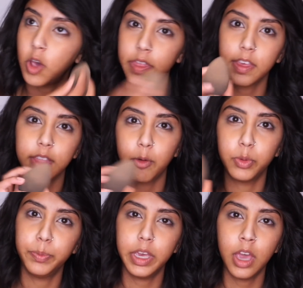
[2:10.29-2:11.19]
So I think that
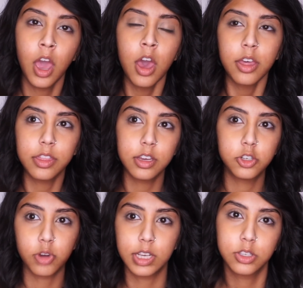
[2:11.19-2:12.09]
would be the
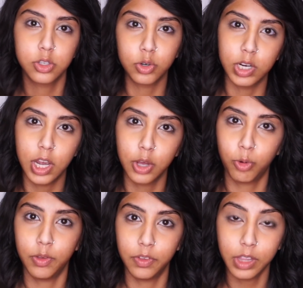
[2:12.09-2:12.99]
drugstore
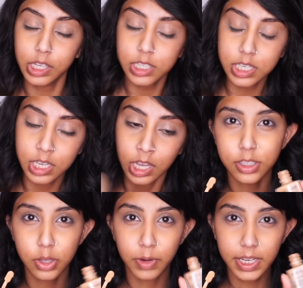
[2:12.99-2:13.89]
equivalent.
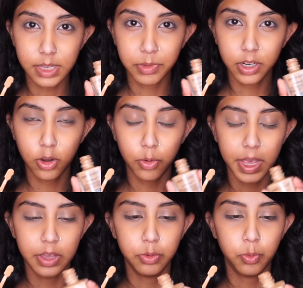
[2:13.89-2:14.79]
So next I'm gonna go
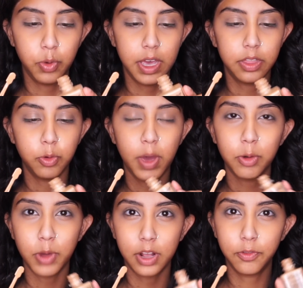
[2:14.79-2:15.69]
in with the Wet
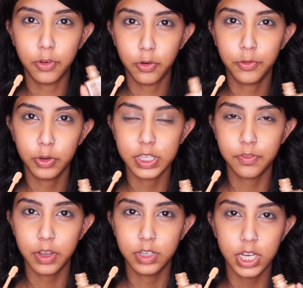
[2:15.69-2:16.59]
n Wild Photo Focus
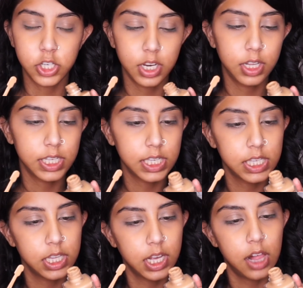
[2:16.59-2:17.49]
Foundation. This is
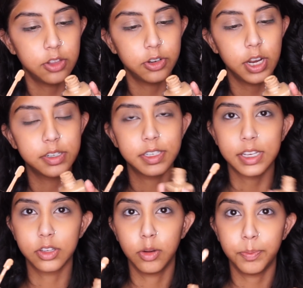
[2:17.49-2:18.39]
in the color
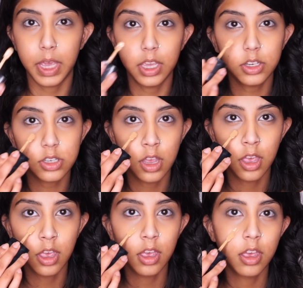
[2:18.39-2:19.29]
Desert Beige.
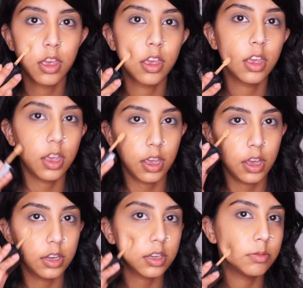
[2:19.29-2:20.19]

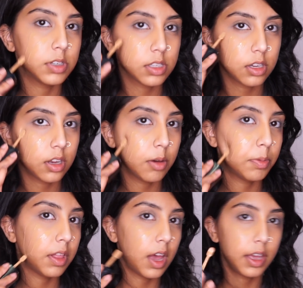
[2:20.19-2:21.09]
And I'm just gonna
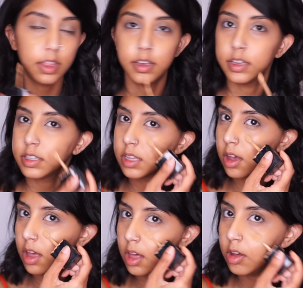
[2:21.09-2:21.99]
apply this
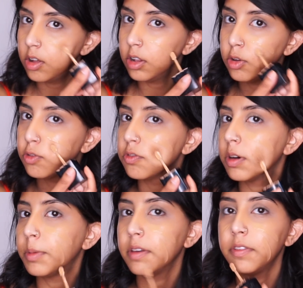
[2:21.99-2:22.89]
all
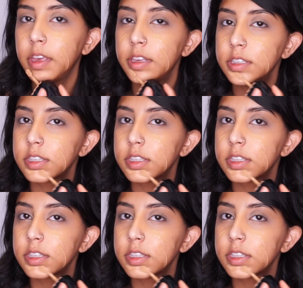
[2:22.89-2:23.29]
over my face.